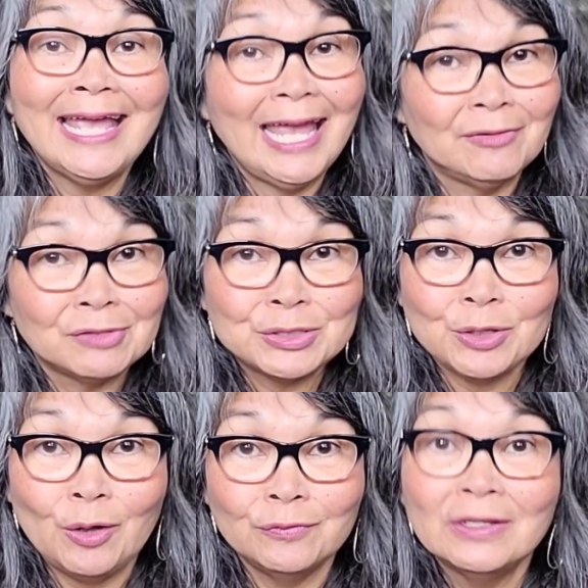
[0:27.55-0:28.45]
and
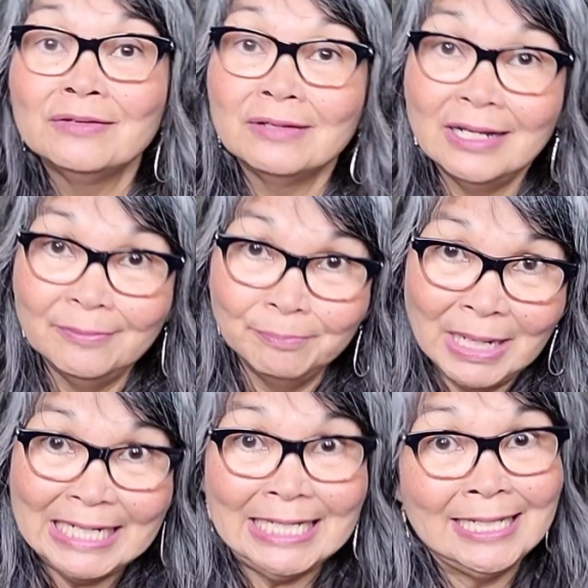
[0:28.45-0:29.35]
resolve
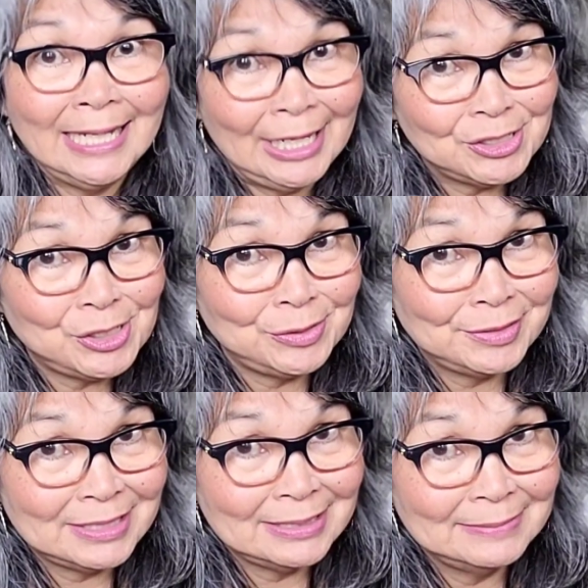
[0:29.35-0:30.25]
money issues.